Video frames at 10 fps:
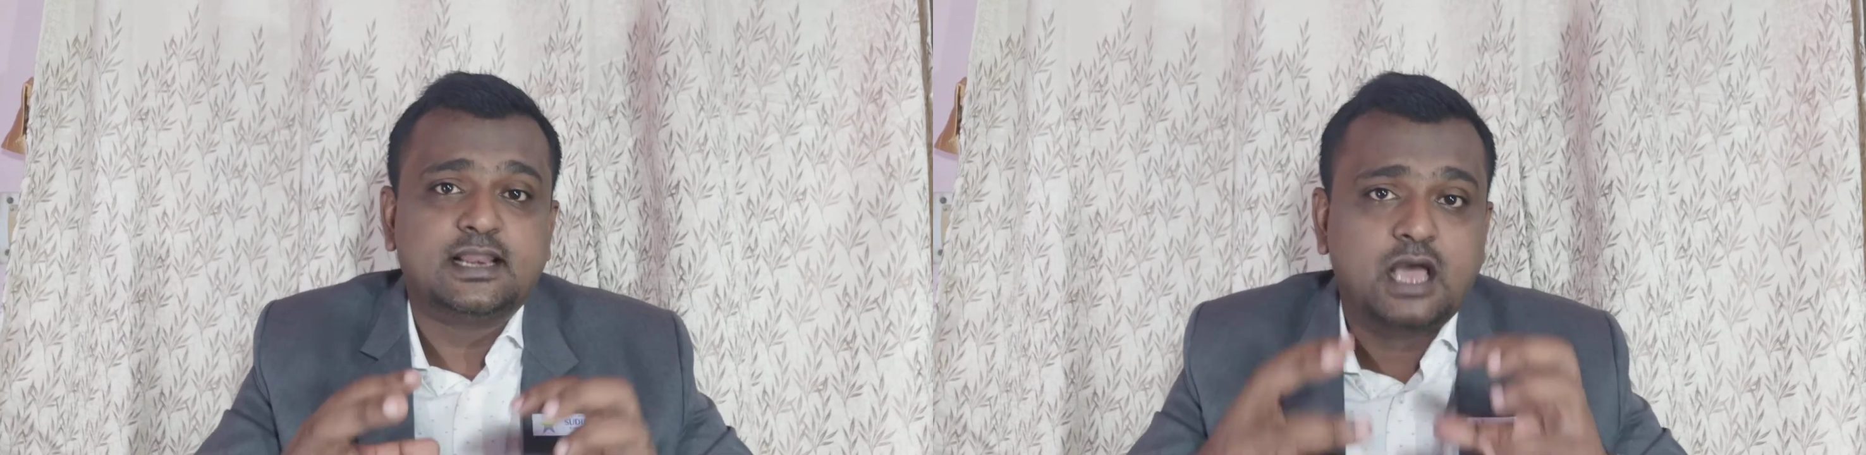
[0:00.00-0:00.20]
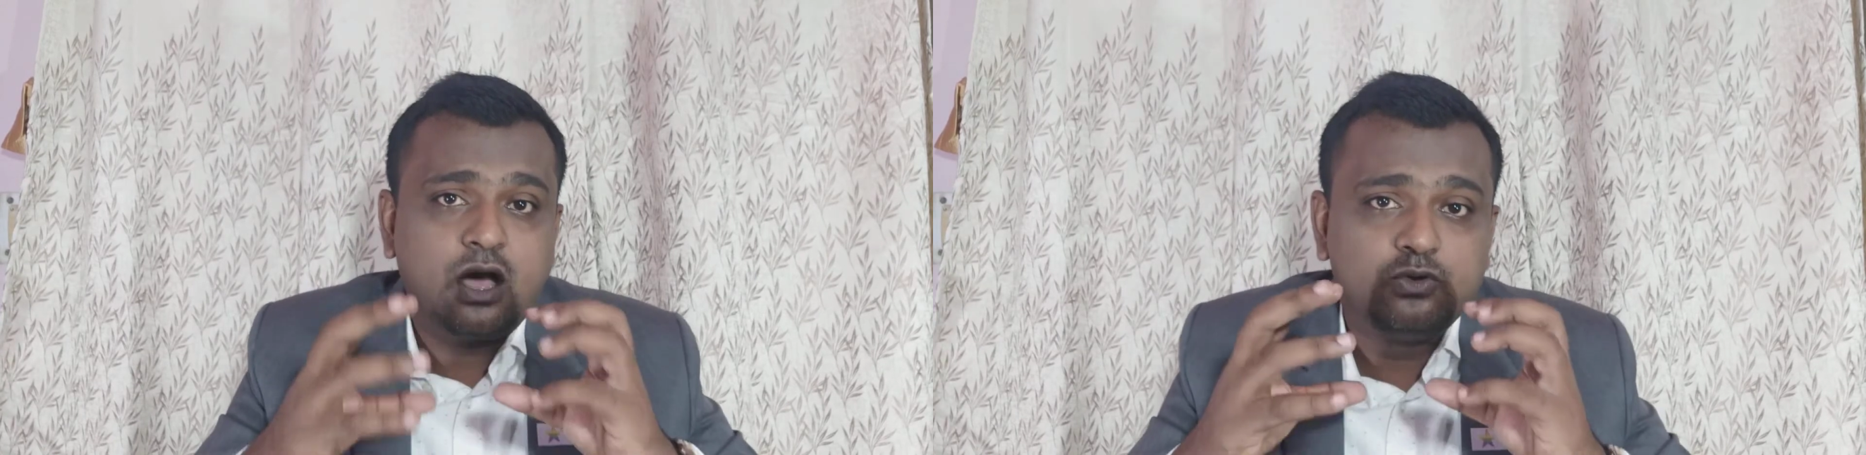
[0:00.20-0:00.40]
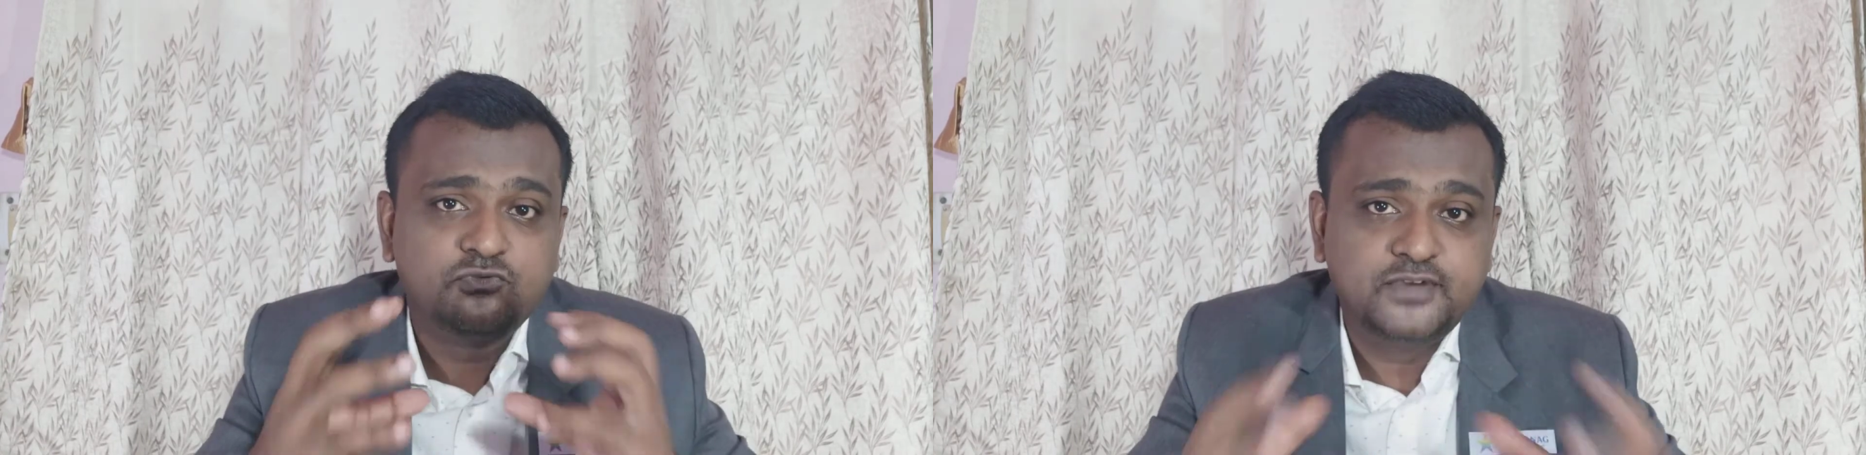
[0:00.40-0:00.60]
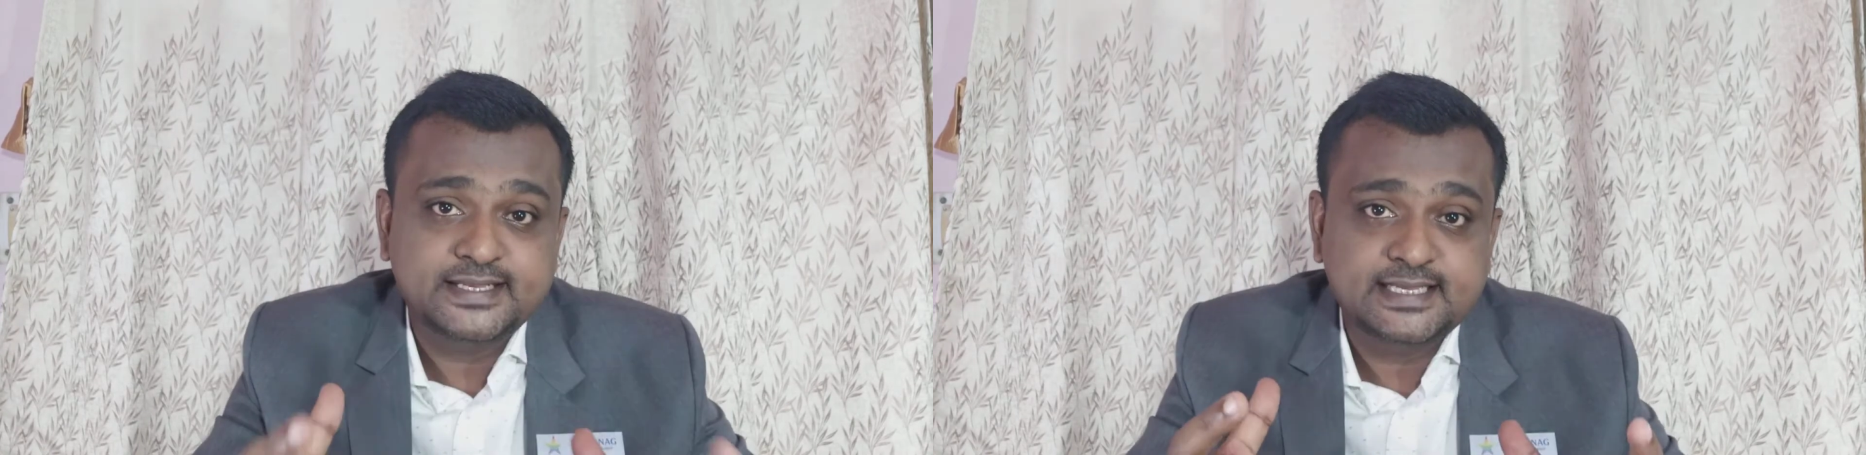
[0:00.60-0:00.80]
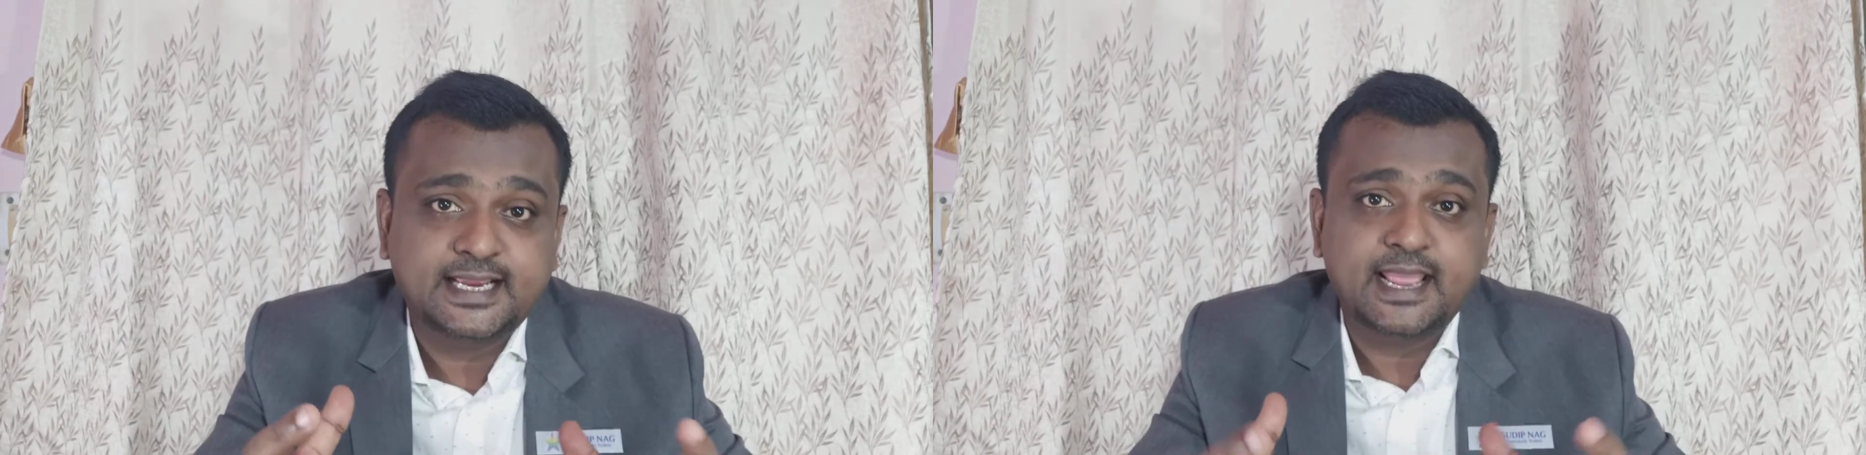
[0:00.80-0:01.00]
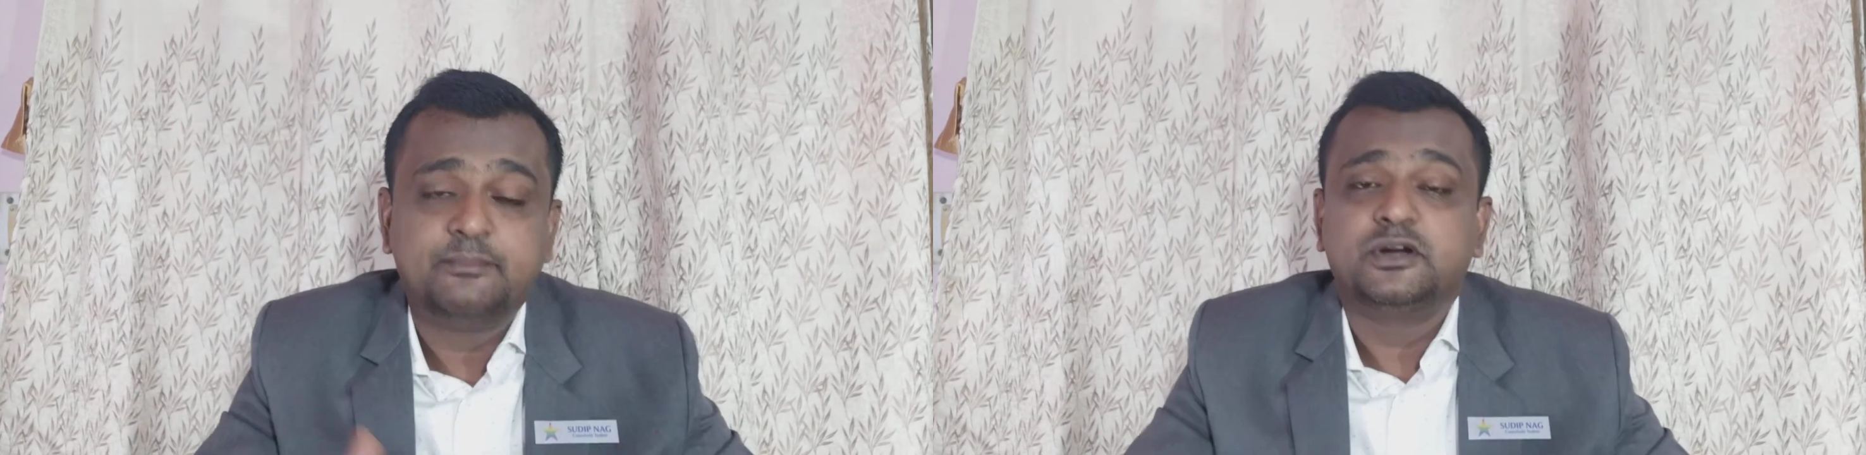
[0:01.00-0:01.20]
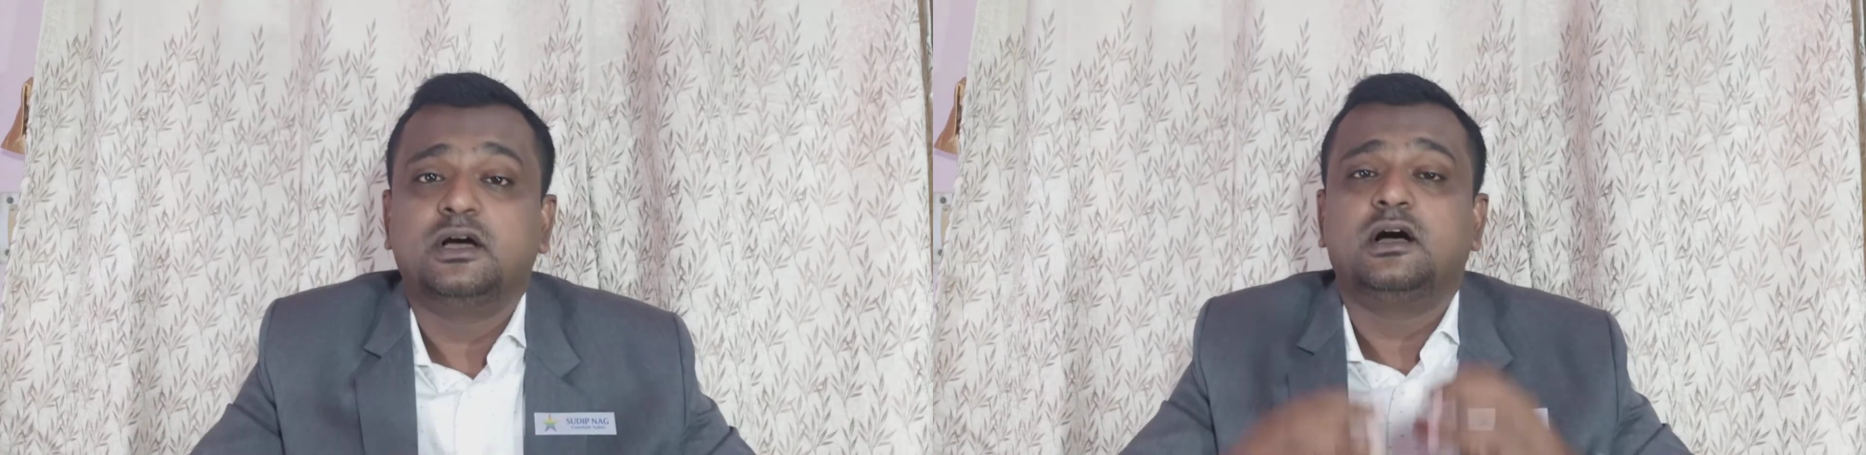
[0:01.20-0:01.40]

how to face the camera,